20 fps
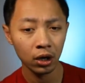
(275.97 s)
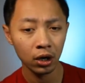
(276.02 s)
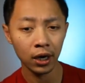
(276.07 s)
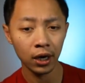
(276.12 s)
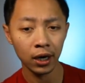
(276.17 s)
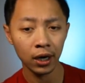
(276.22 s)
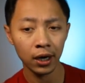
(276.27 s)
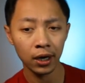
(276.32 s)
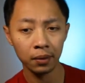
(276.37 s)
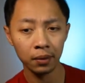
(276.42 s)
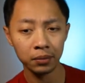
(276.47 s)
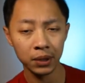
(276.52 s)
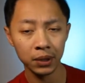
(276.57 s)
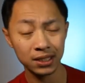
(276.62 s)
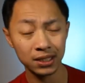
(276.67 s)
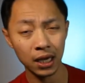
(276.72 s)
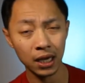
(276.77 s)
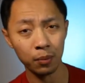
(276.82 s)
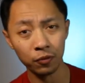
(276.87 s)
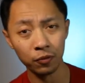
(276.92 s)
the
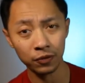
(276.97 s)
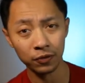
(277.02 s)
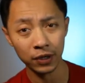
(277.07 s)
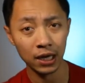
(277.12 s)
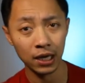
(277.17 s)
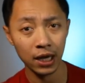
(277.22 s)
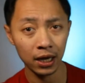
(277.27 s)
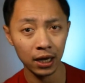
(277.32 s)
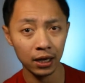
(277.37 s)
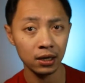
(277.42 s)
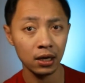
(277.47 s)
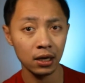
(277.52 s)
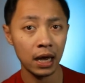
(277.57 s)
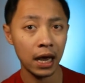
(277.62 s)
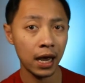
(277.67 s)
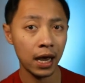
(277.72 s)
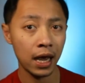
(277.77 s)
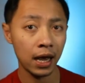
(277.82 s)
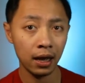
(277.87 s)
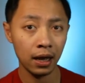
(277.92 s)
time of the day,
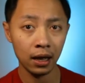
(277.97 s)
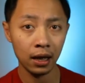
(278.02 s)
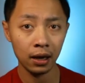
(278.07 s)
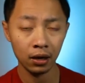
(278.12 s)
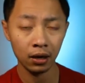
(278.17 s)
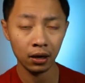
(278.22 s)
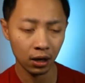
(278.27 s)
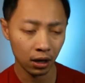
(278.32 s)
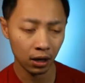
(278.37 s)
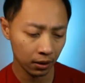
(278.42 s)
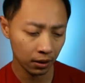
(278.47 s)
and